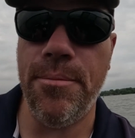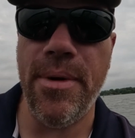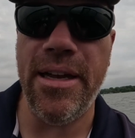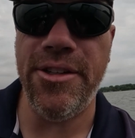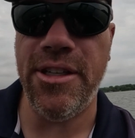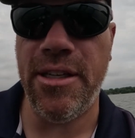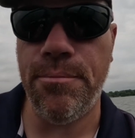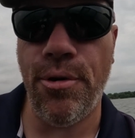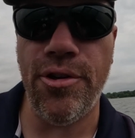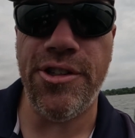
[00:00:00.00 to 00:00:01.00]
amazing
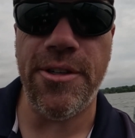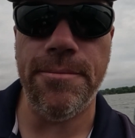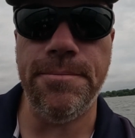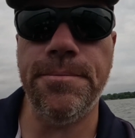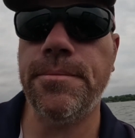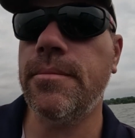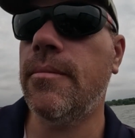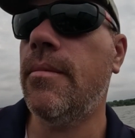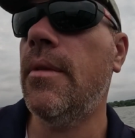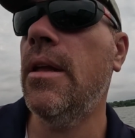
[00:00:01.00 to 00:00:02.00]
in person.
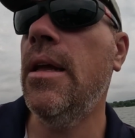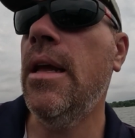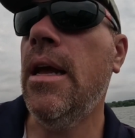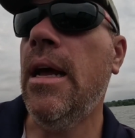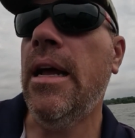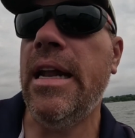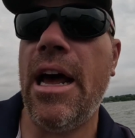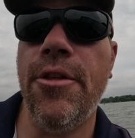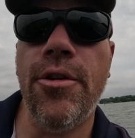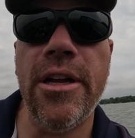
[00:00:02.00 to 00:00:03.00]

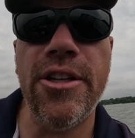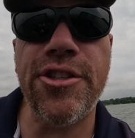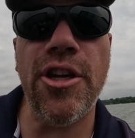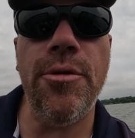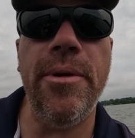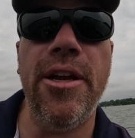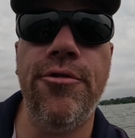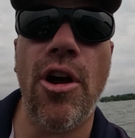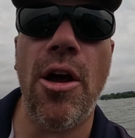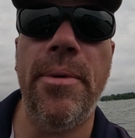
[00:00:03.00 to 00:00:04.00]
Now, there is going to be a
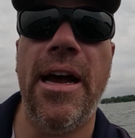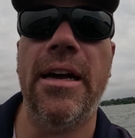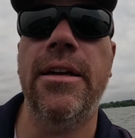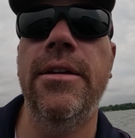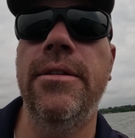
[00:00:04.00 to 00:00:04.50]
drawback.